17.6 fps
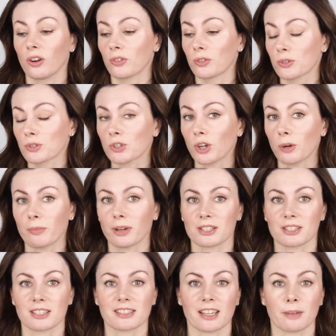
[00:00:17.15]
There's not
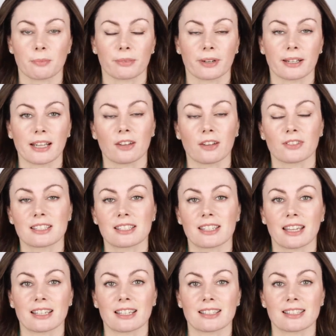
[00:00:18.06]
much to separate out the
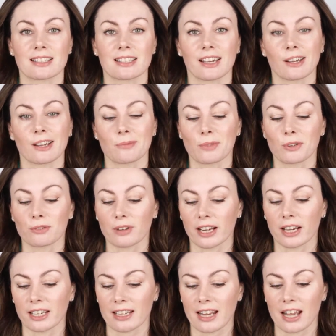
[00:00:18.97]
days
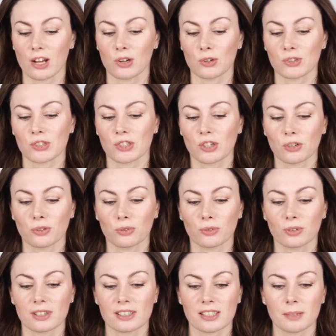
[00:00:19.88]
right now,
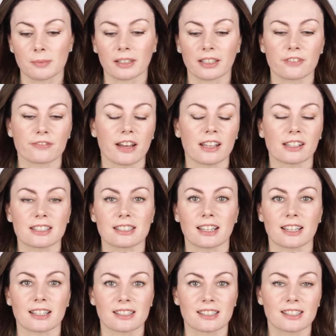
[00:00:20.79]
so something like
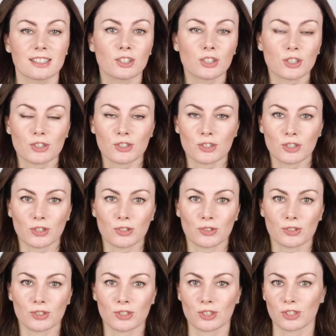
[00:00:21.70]
Valentine's is a good
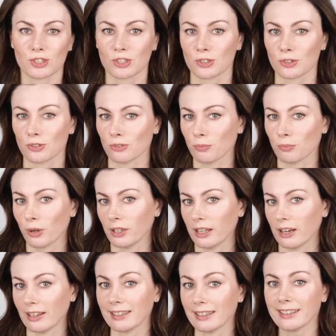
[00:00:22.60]
excuse to pull
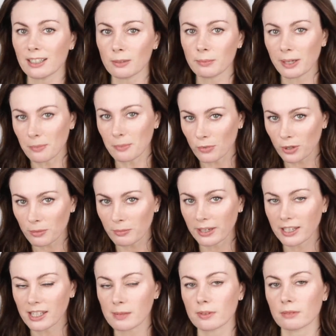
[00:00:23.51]
out a little bit more
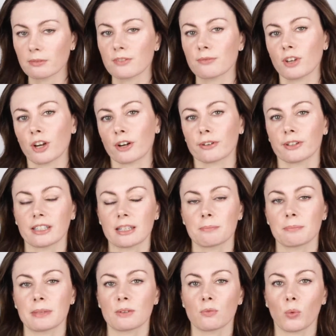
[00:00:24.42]
makeup than we've currently
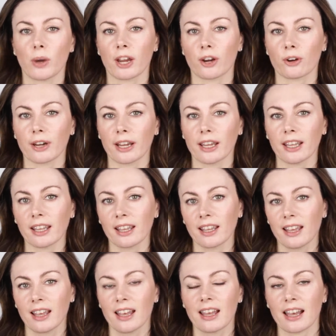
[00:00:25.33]
been
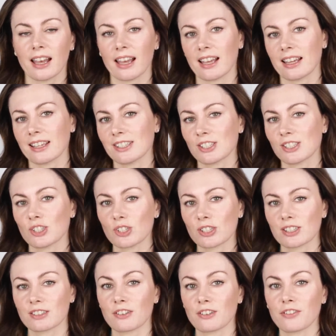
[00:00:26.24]
wearing and
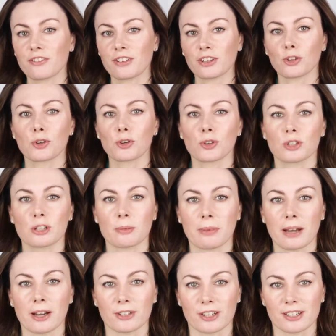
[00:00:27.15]
just feel good
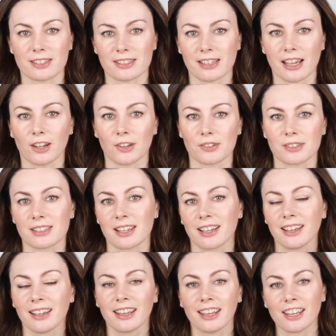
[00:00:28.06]
about ourselves
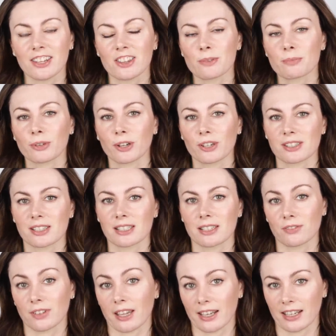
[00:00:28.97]
in the
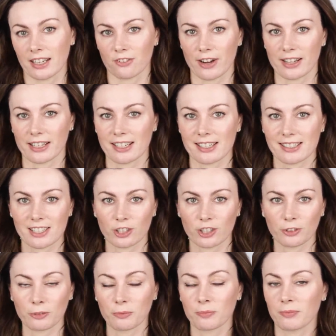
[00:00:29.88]
process of getting ready.
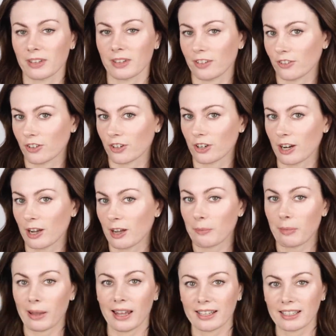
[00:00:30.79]
So if you're
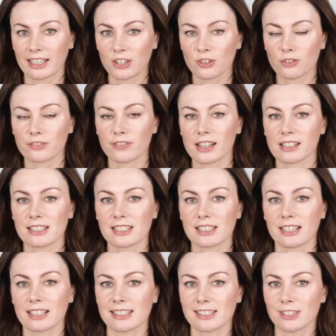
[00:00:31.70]
planning your
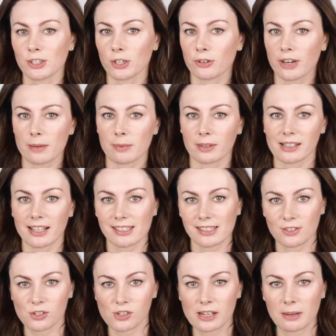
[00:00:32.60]
Valentine's look, grab a
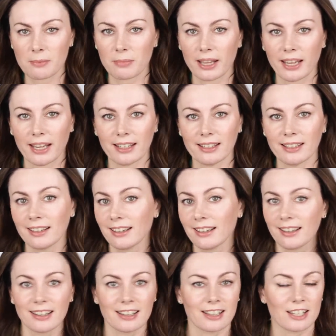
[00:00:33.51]
glass of champagne
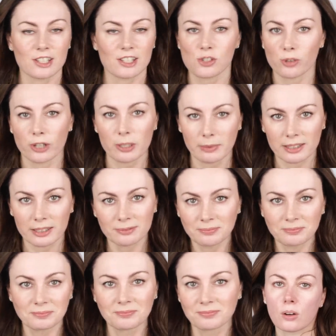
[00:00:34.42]
and join me.
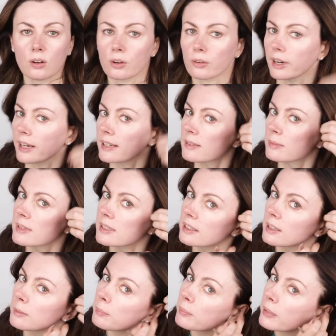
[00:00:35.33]
All right, so I'm just
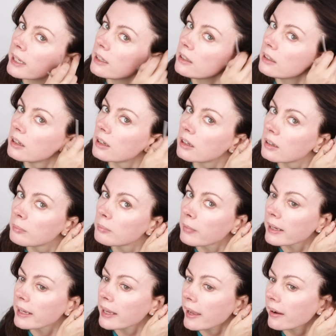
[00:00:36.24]
gonna pin
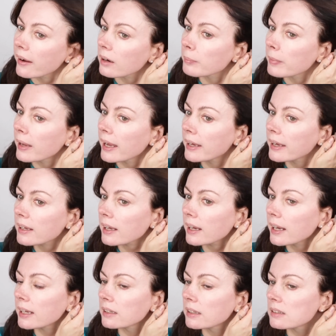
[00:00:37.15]
my hair
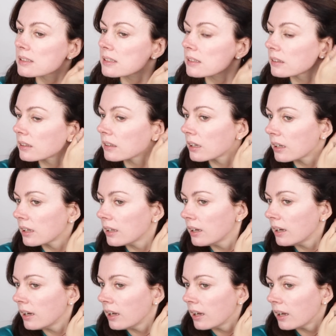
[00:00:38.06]
back, and
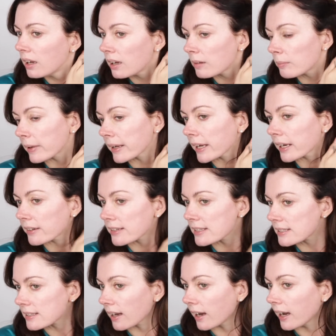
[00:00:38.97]
my hair
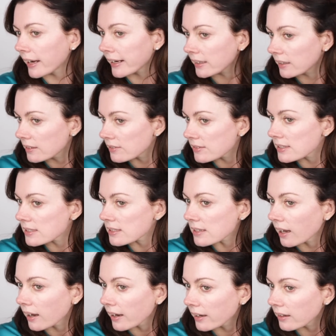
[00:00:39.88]
is kind of
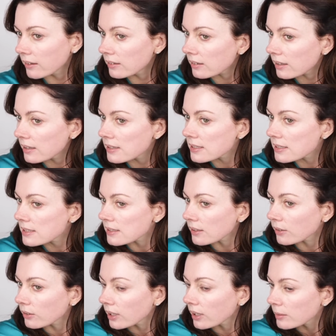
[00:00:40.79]
styled,
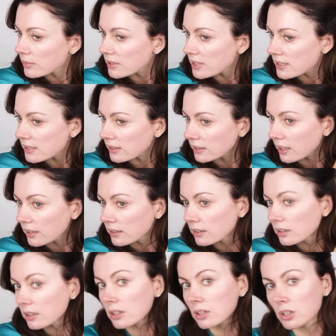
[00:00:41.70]
so I'm just gonna
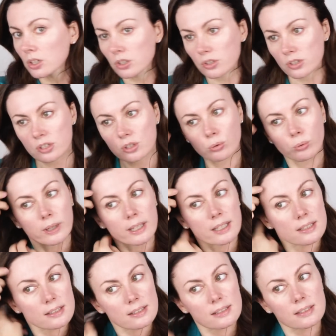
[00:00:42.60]

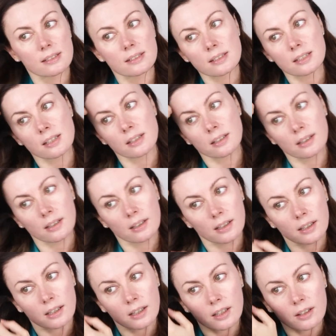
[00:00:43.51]
twist
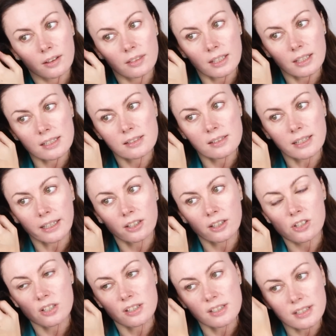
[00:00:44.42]
these
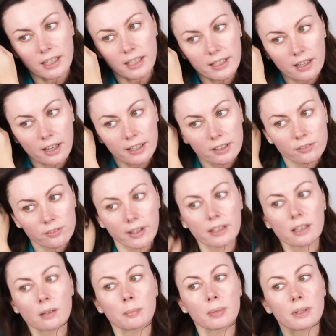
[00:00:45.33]
sections I kind of
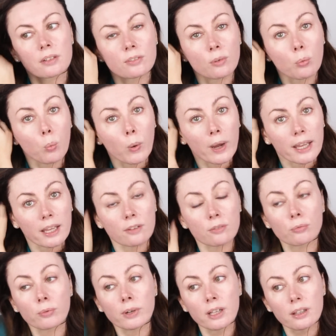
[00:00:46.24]
like a bit of a
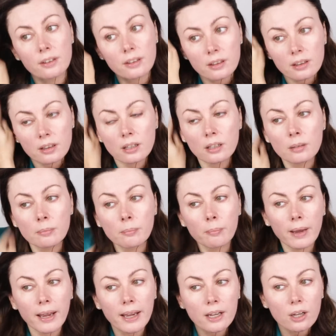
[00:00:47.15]
wave with
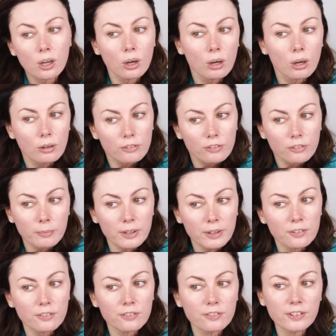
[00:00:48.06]
back off
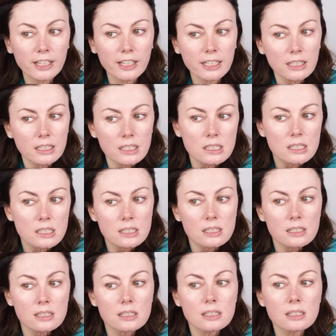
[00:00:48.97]
my
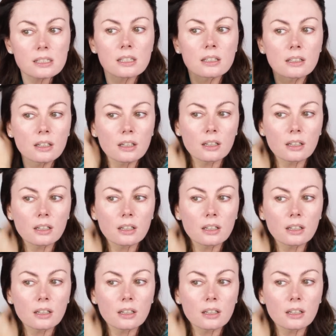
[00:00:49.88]
face,